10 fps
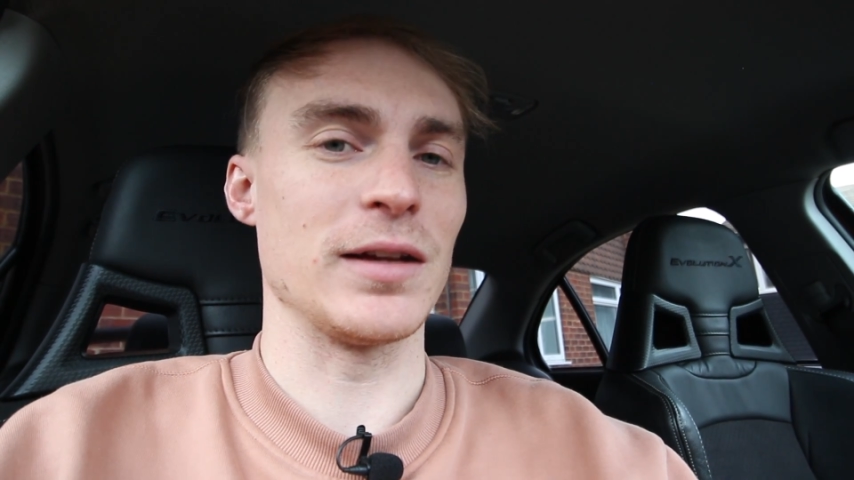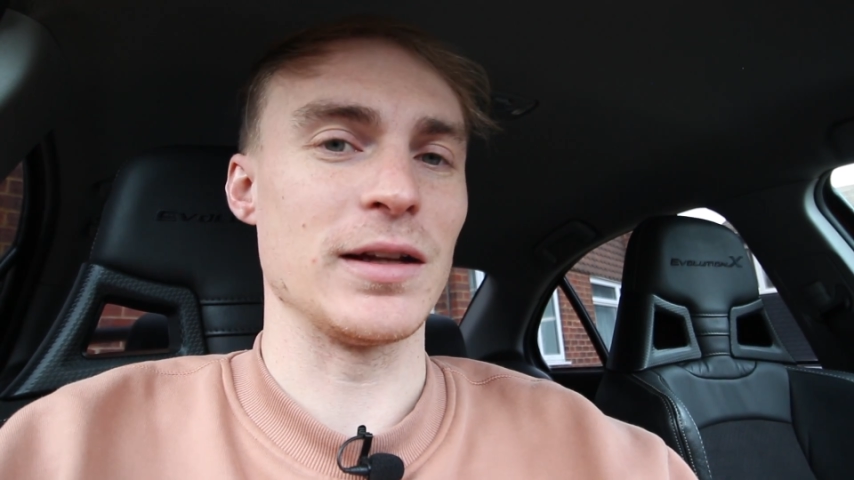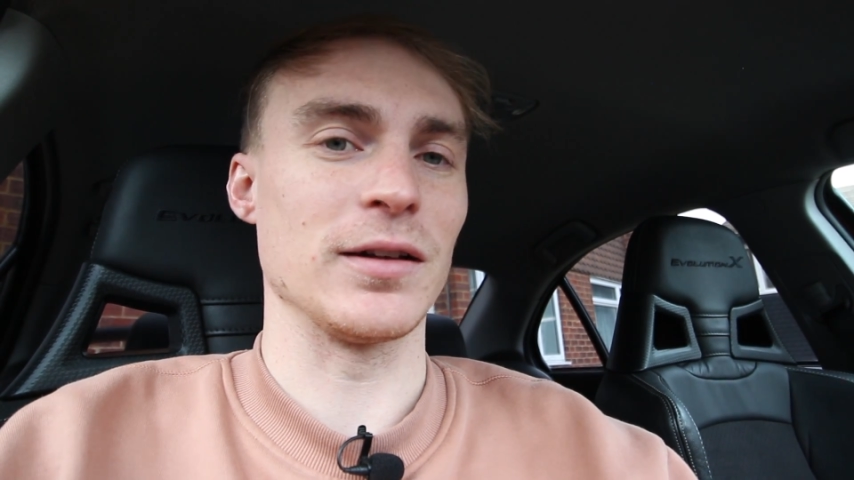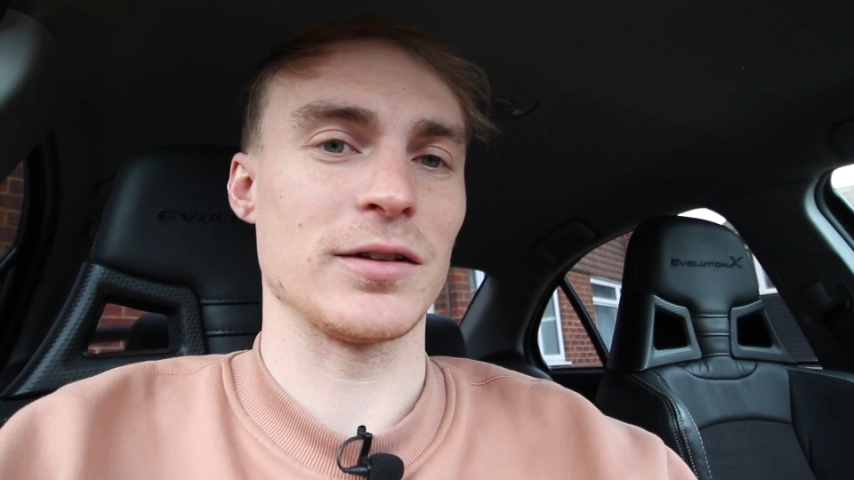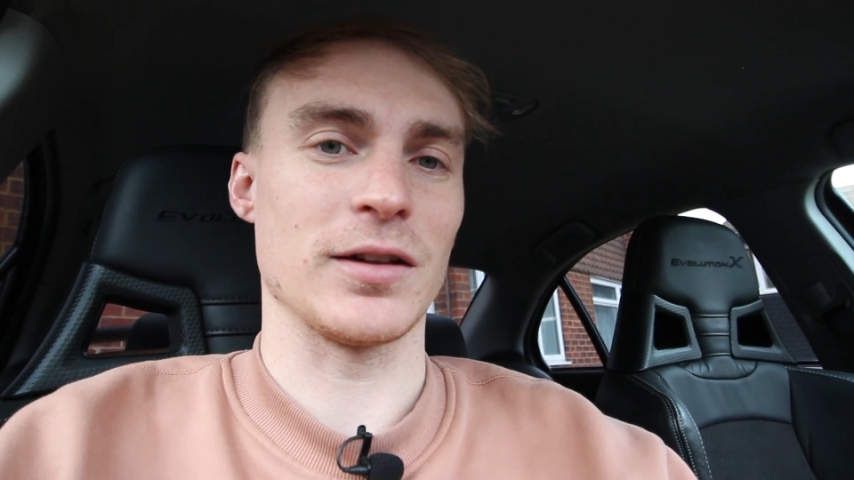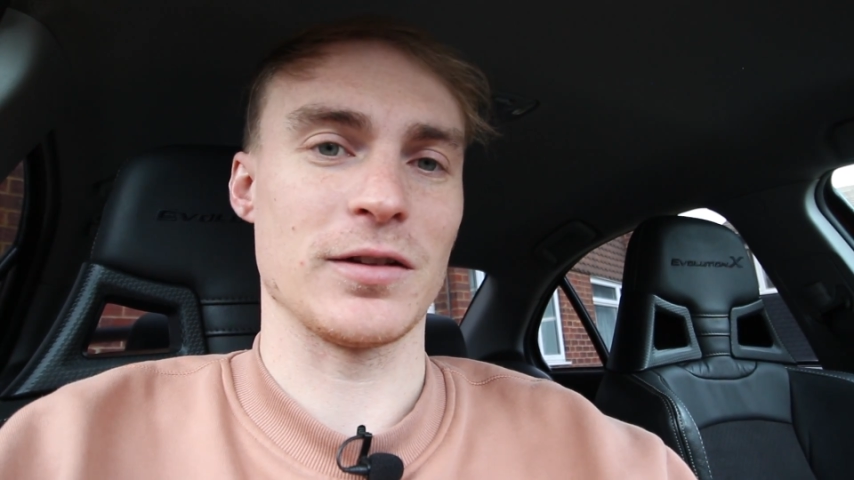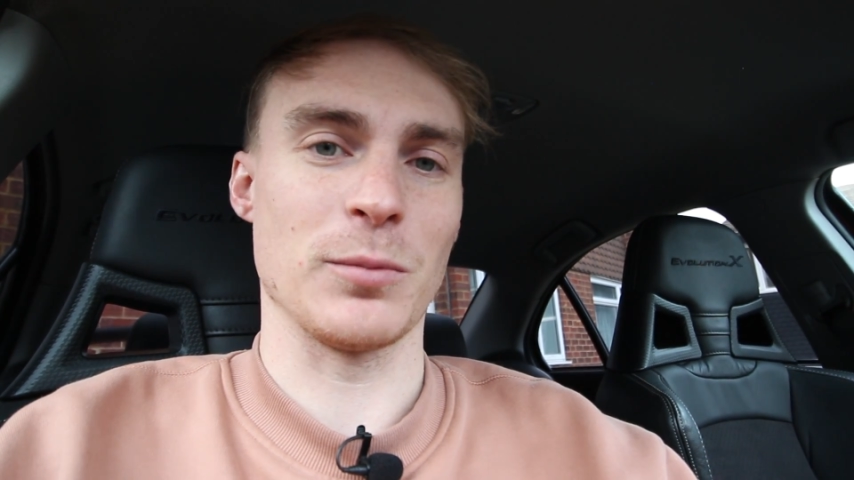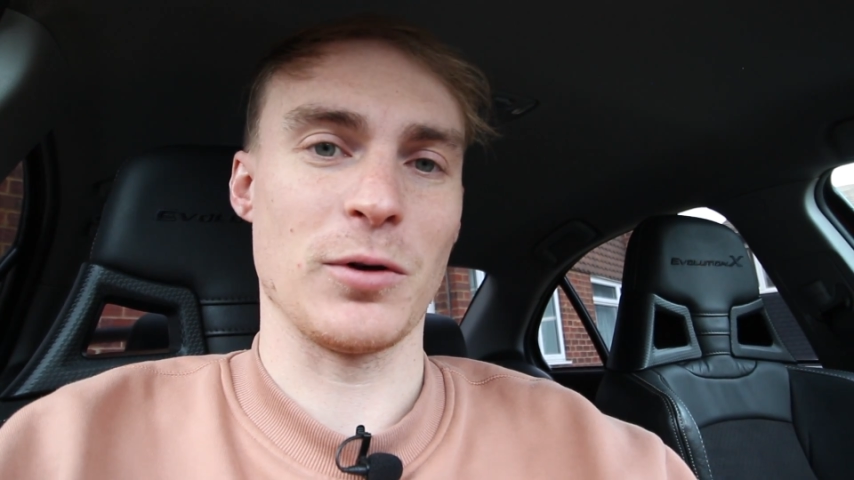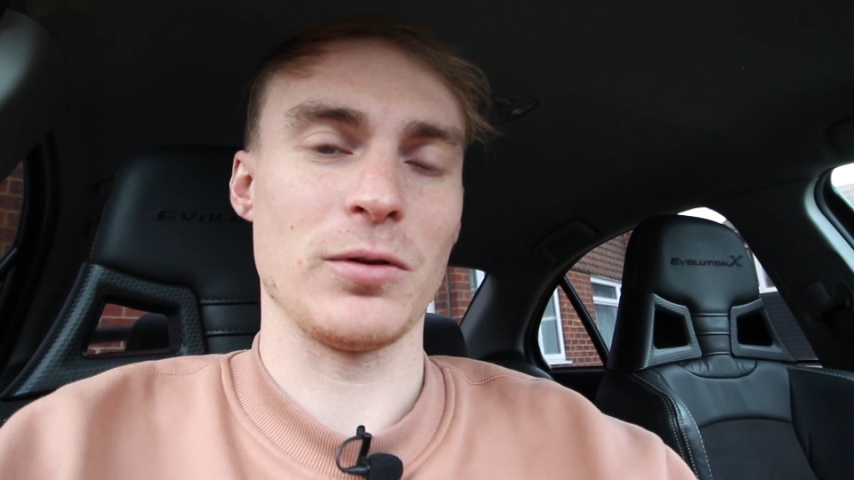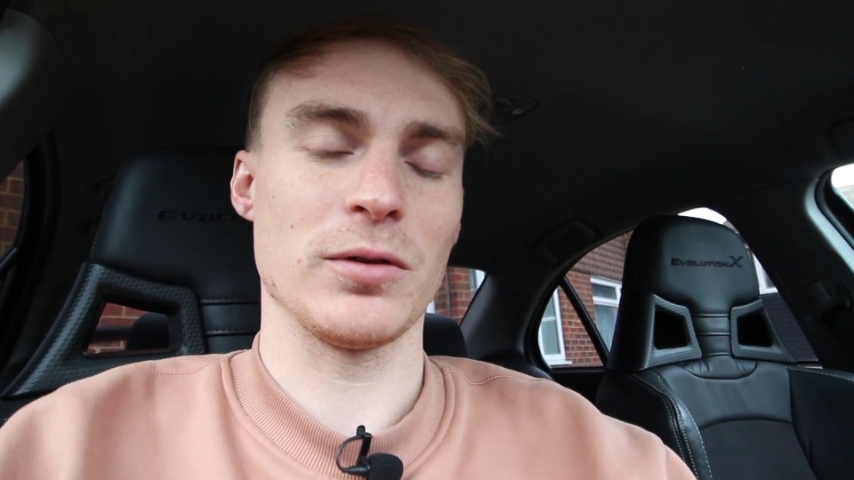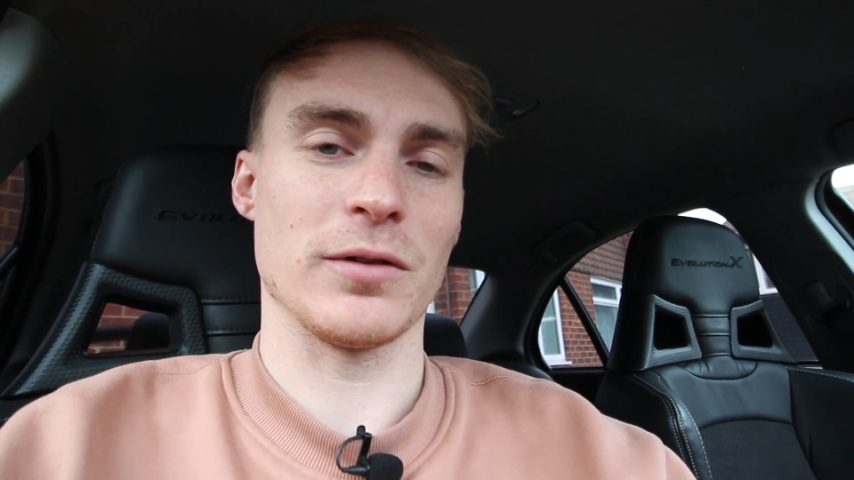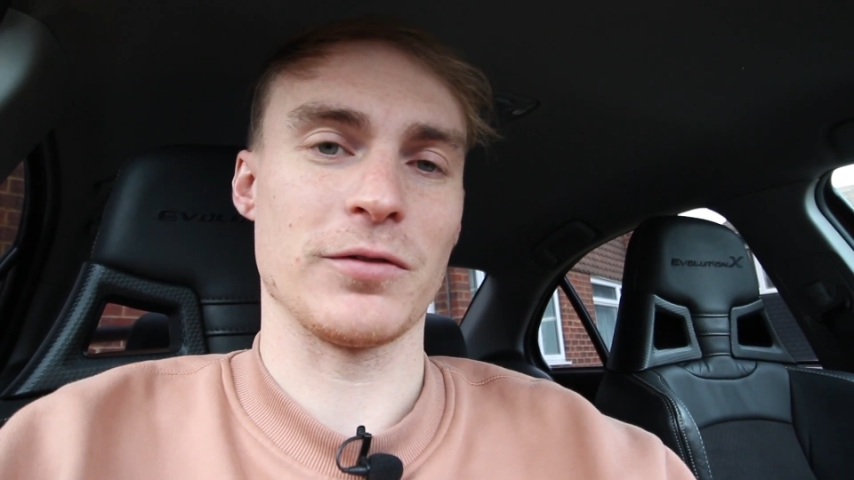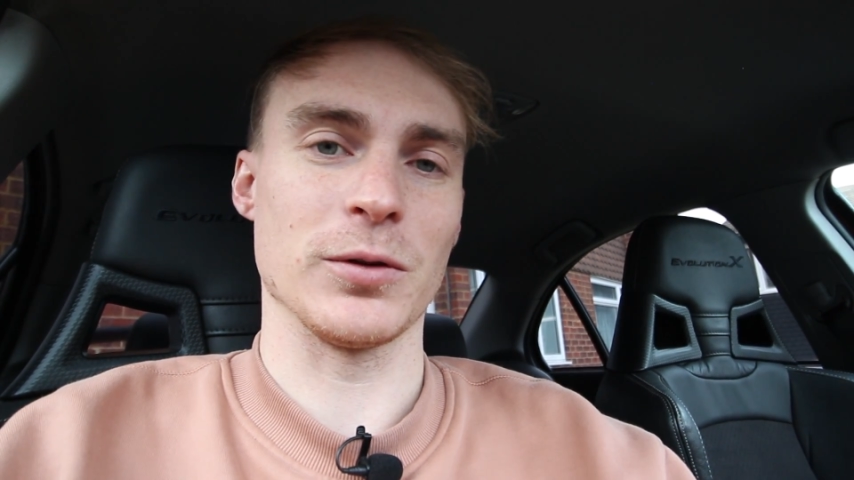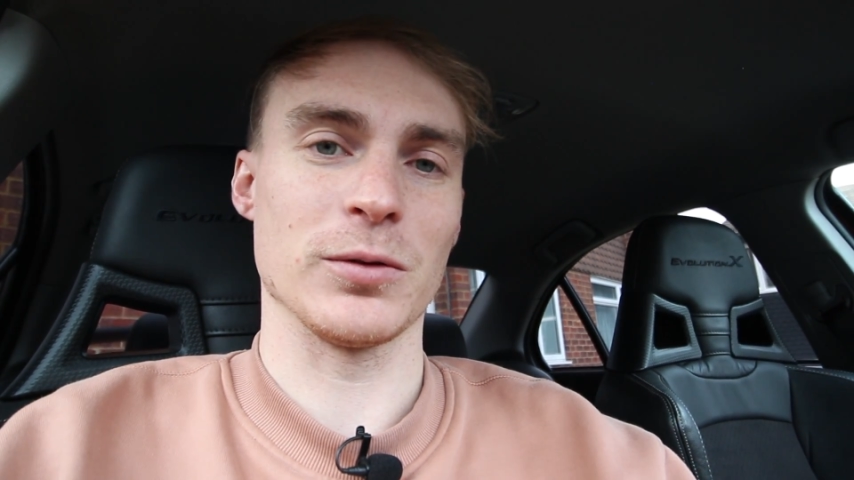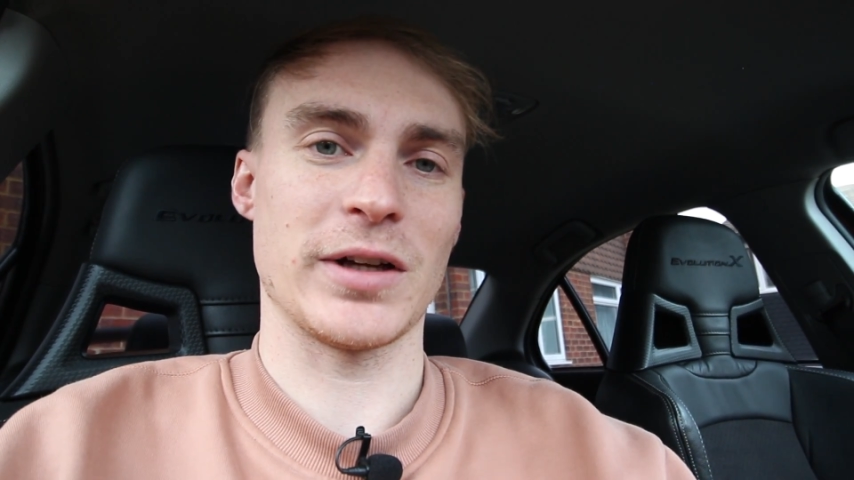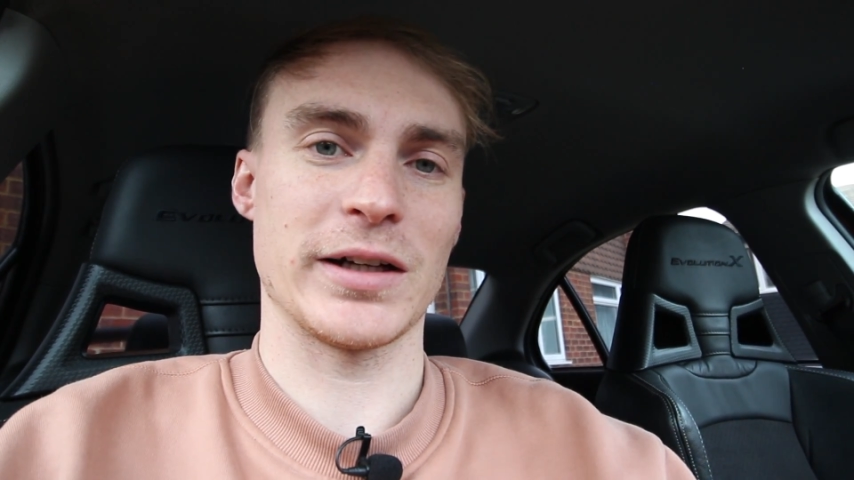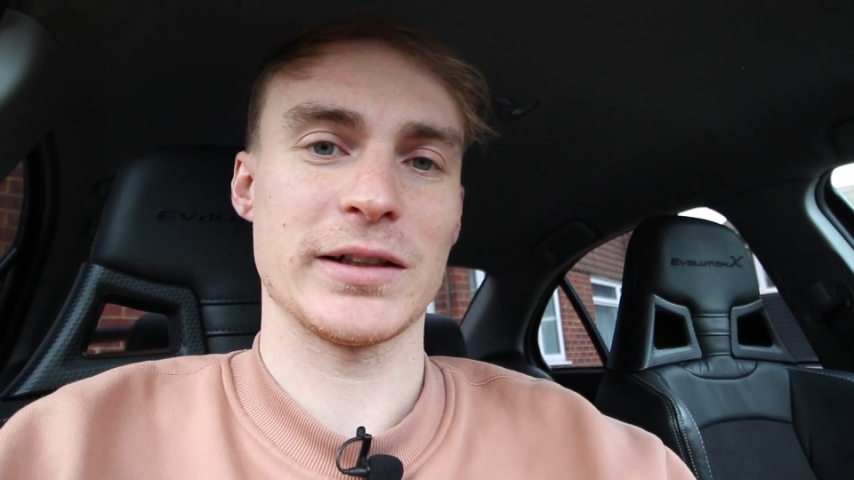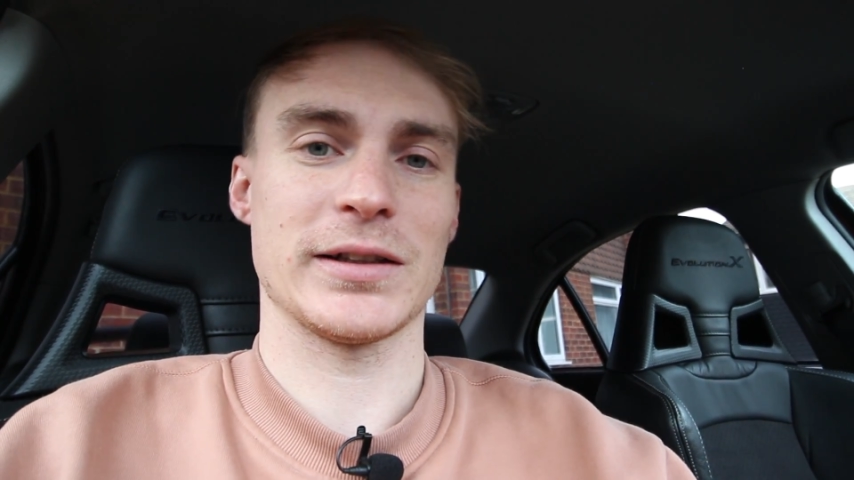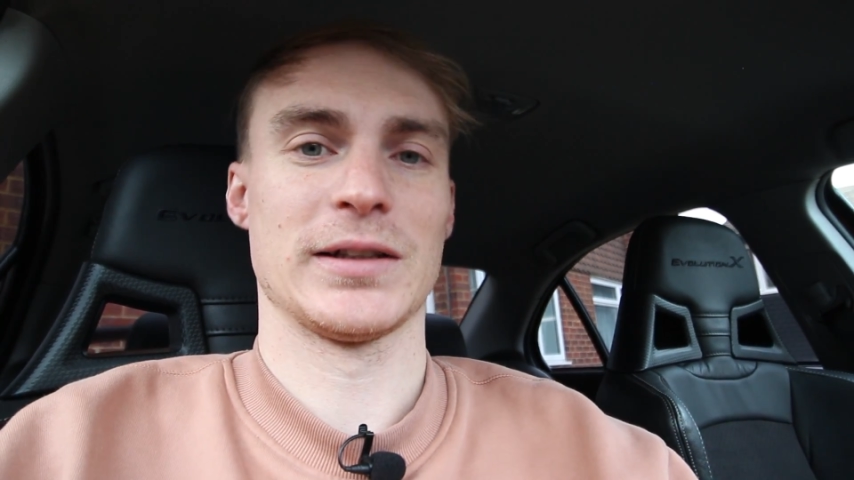needlessly small, the fuel tank.